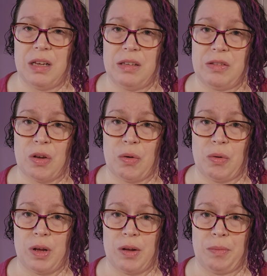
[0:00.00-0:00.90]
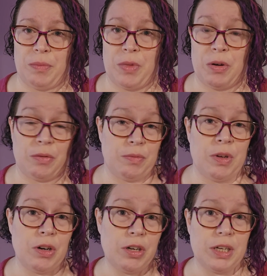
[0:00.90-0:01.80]
So they're
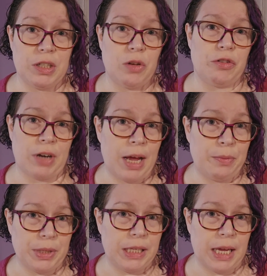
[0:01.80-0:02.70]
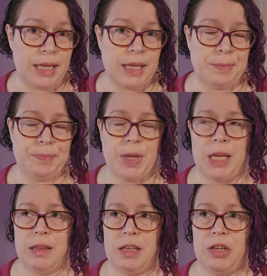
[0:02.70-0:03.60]
a good enclosure. I really like them,
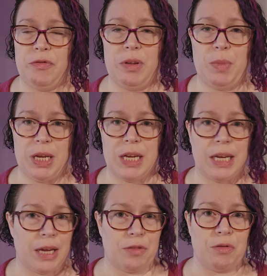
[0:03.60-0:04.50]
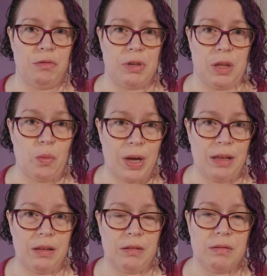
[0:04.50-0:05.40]
and the UVB can get through really
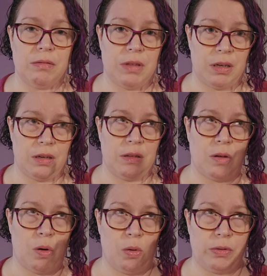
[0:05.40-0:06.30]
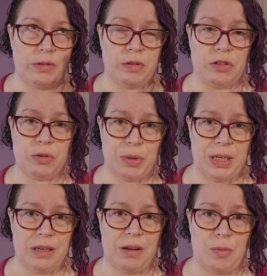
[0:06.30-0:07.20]
well. The holes of the
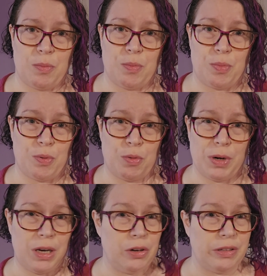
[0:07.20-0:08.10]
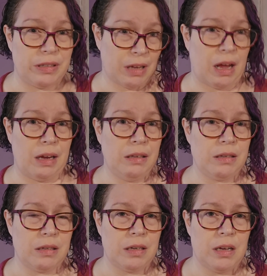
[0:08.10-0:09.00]
screen are pretty good
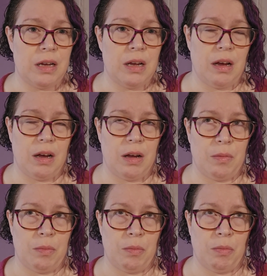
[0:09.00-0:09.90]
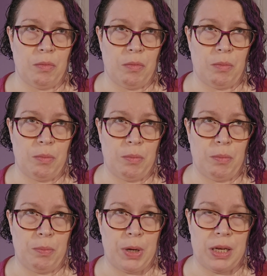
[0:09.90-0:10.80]
sized,
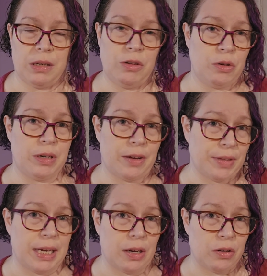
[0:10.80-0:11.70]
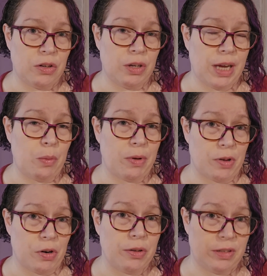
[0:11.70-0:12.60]
but you could definitely get one of
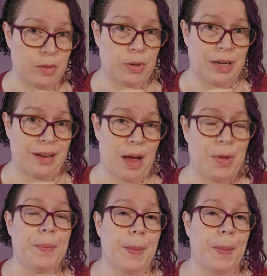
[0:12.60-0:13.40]
their hoods to put on top.